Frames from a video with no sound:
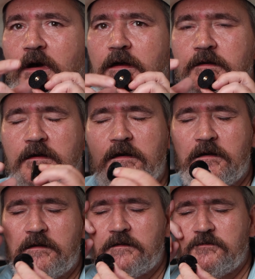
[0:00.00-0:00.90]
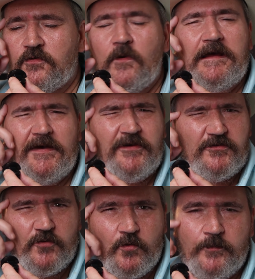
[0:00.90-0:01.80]
by uh, 20. I think
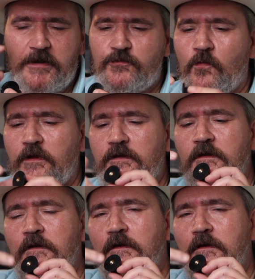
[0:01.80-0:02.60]
it's a quarter by 20